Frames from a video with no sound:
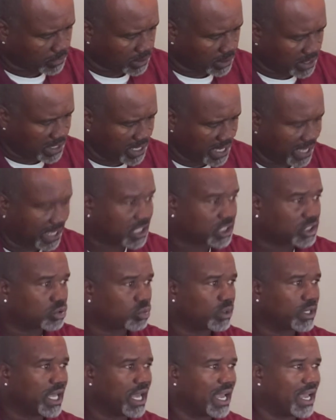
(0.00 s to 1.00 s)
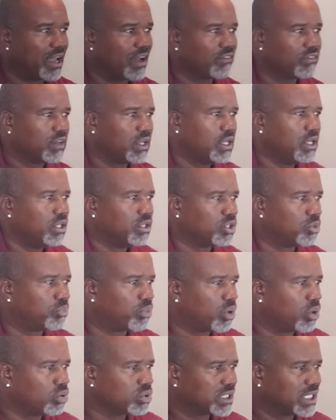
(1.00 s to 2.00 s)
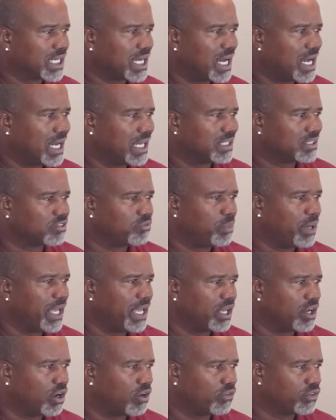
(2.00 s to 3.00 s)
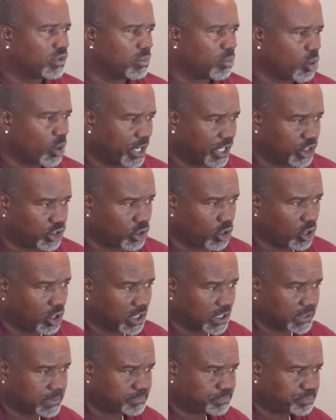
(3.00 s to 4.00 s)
next we have the pros and cons of paying off your mortgage early.